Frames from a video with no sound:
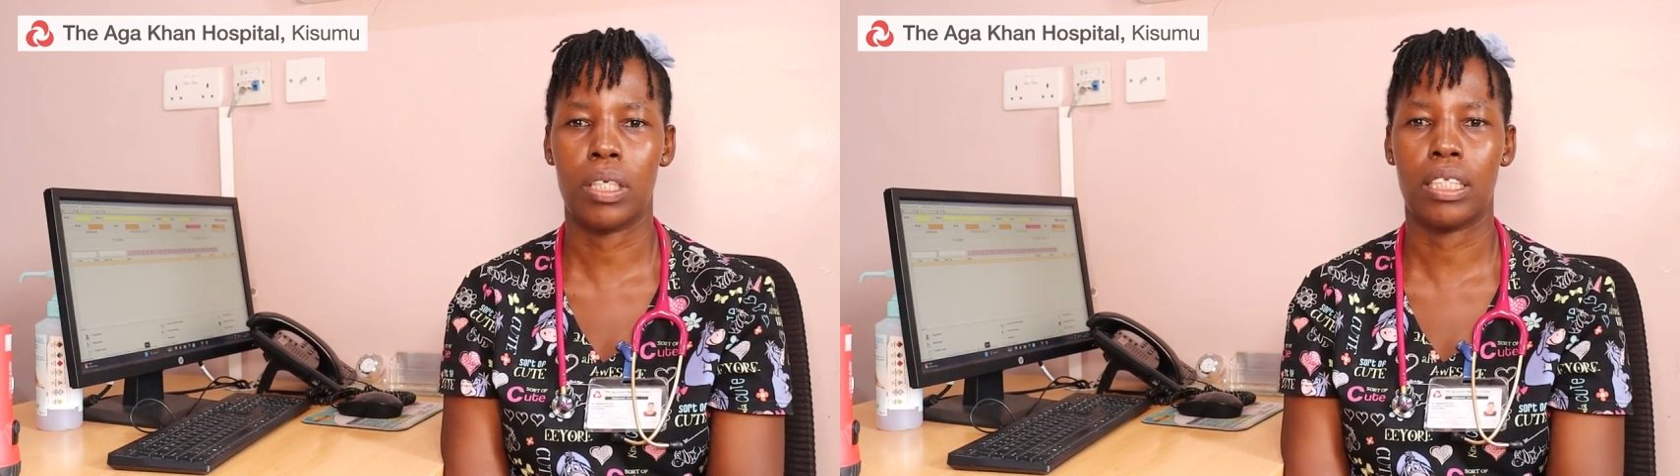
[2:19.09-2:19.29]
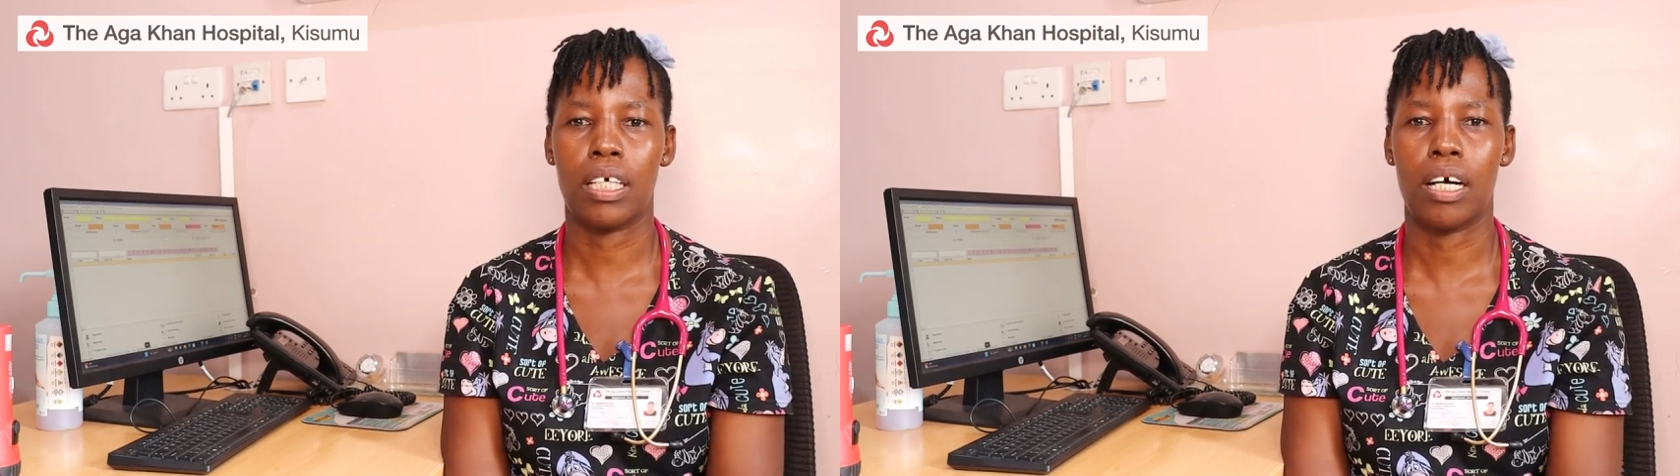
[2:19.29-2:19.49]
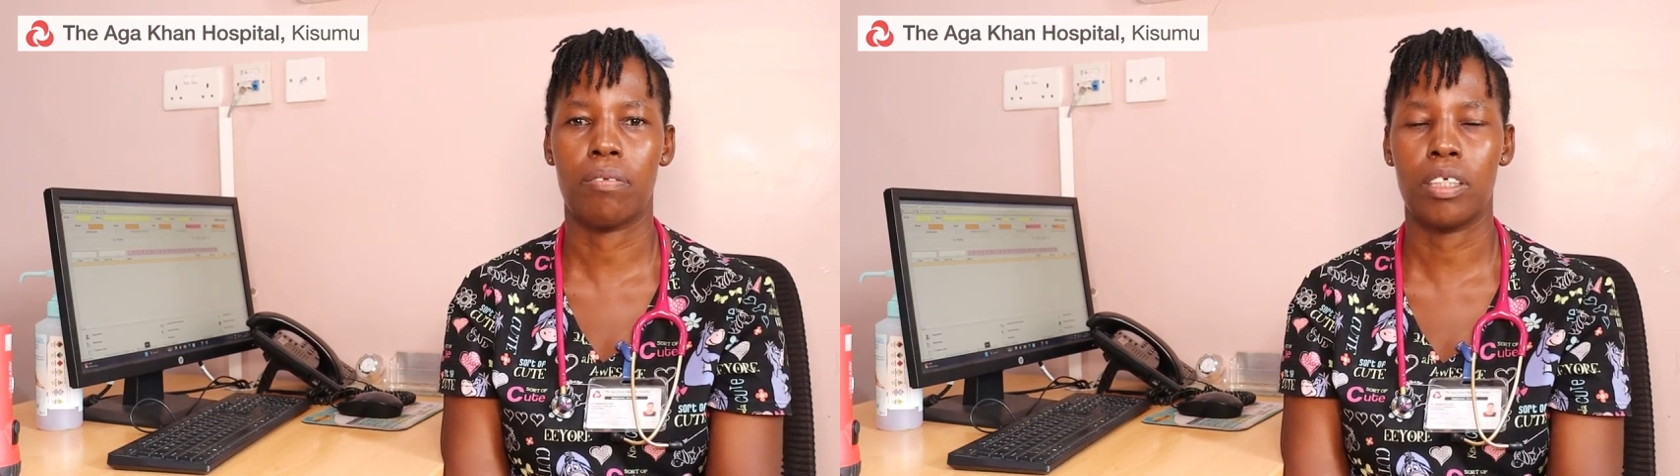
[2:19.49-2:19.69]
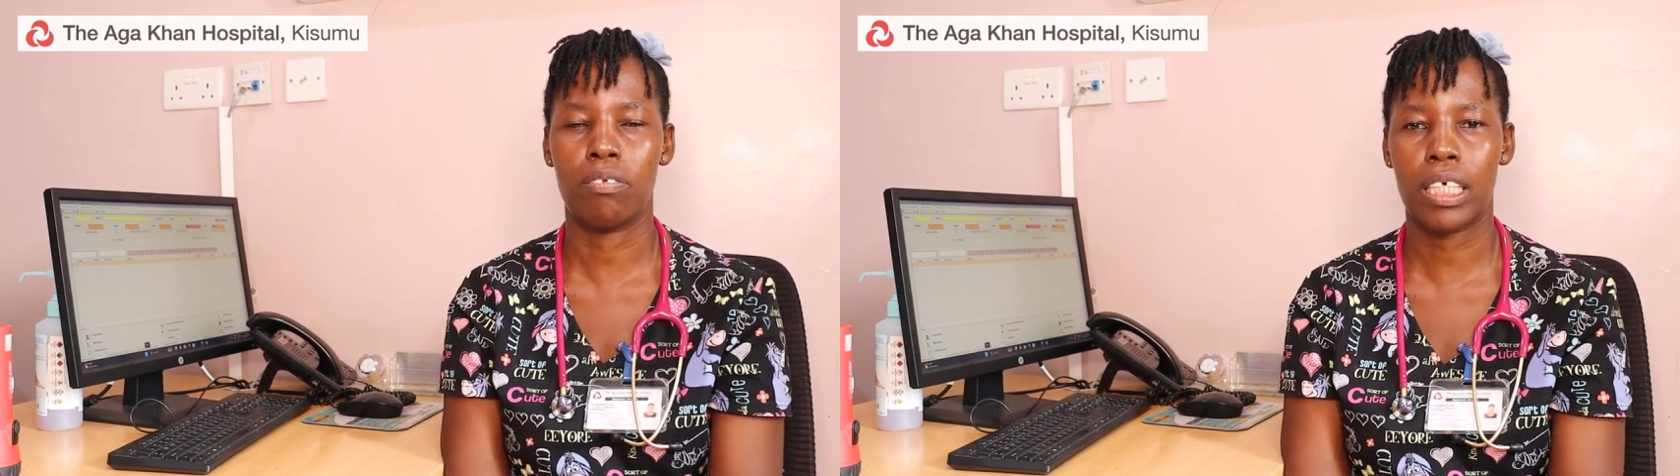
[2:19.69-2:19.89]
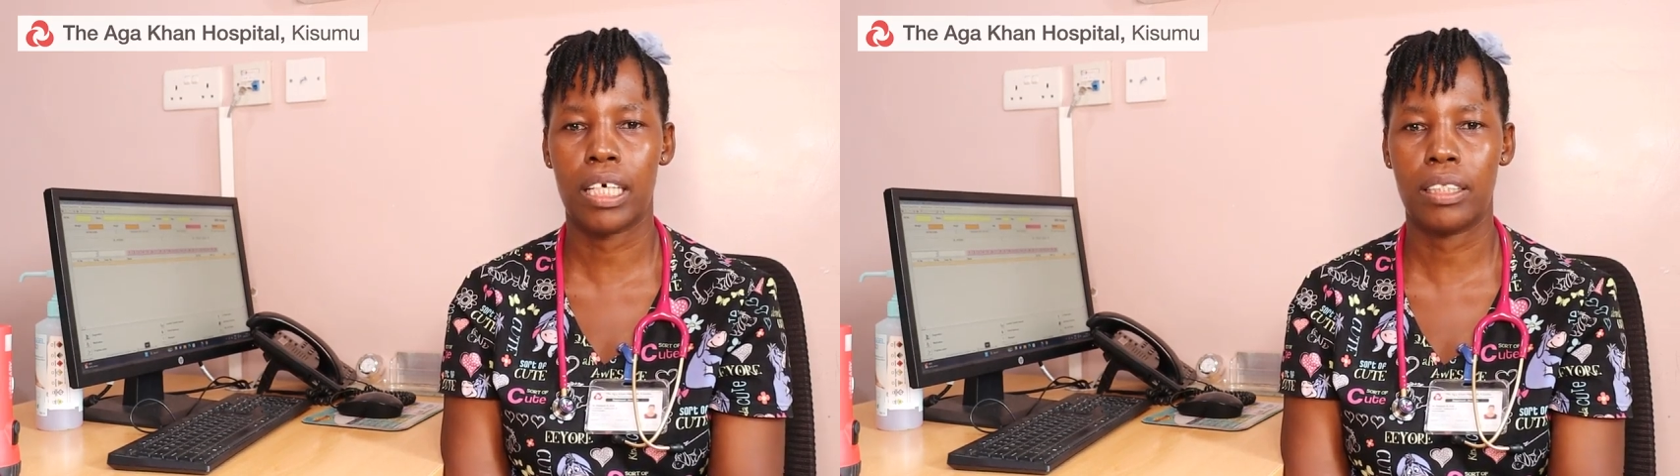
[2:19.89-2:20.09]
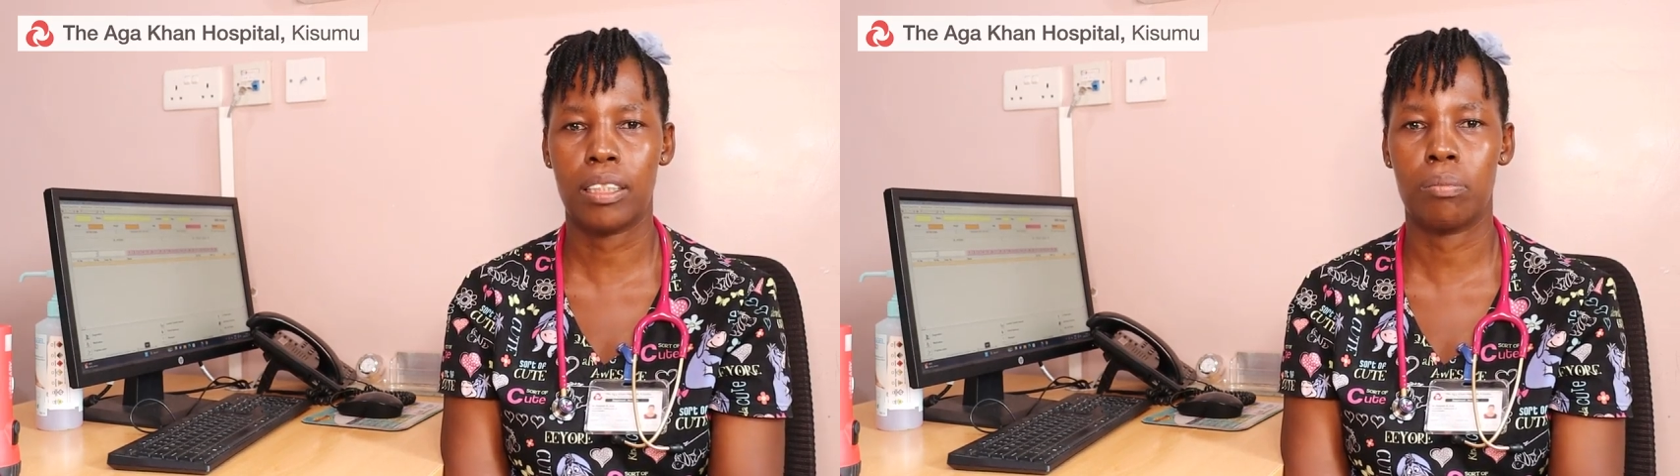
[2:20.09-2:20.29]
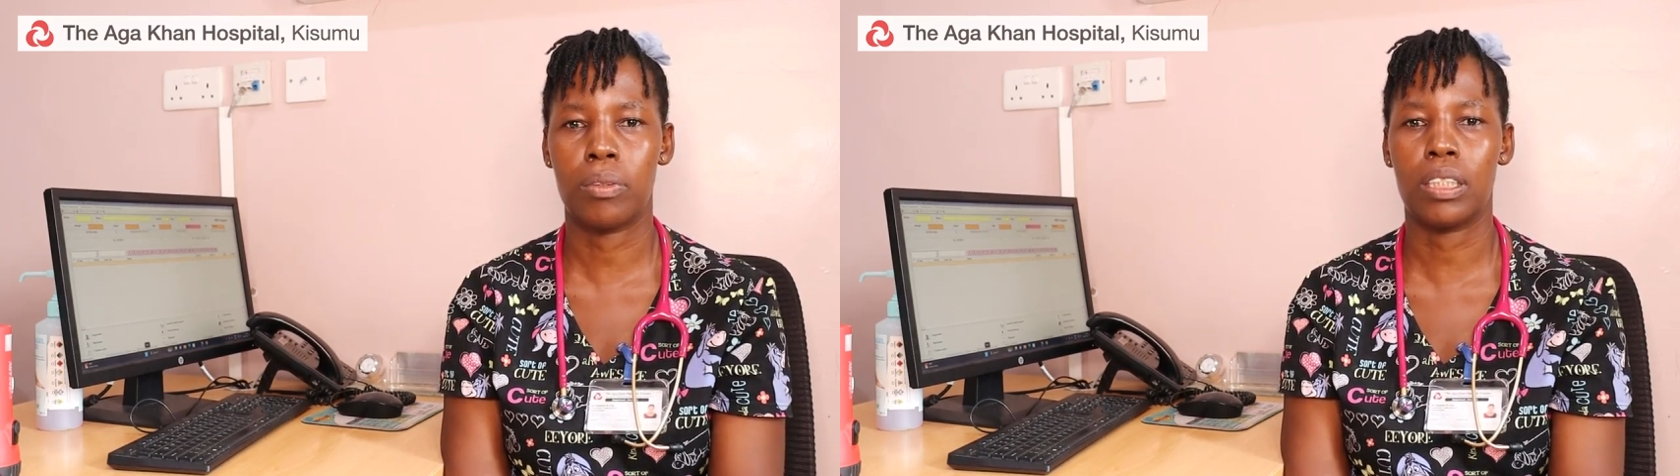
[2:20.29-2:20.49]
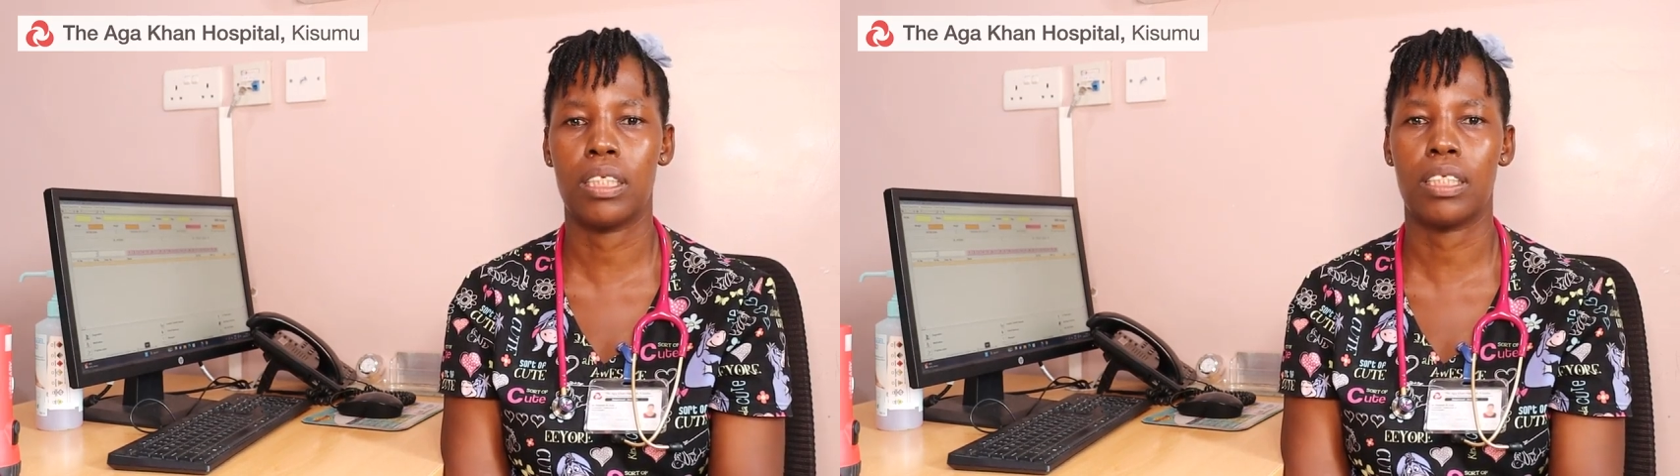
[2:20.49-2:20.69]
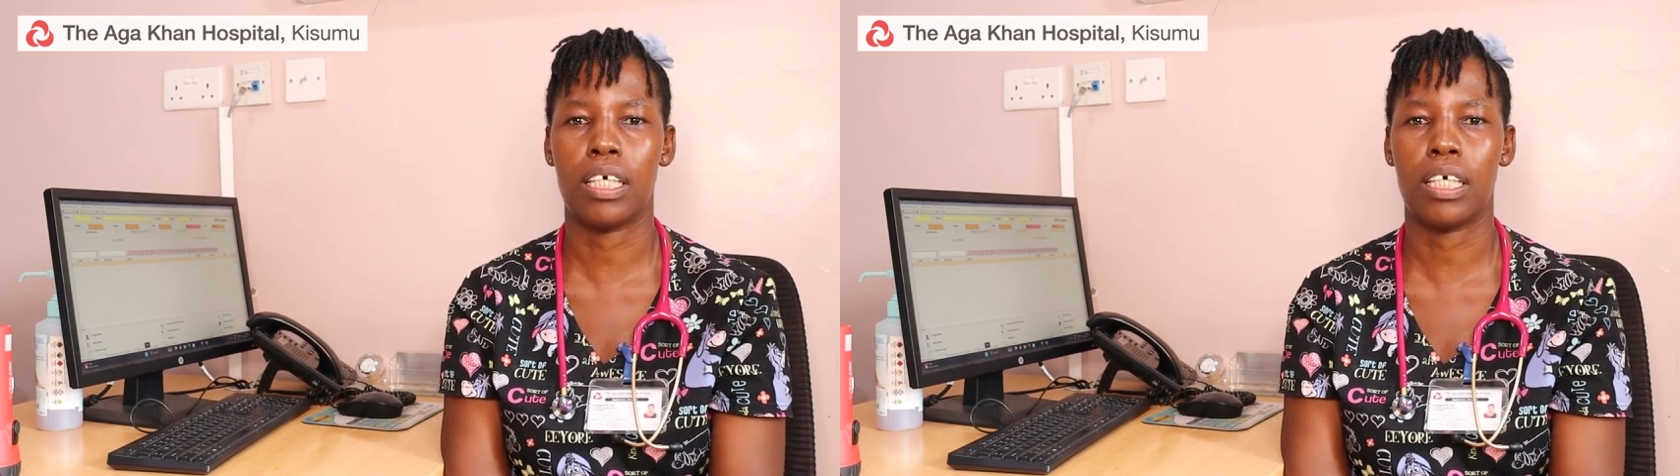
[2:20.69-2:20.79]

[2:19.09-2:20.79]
where they have difficulty breathing,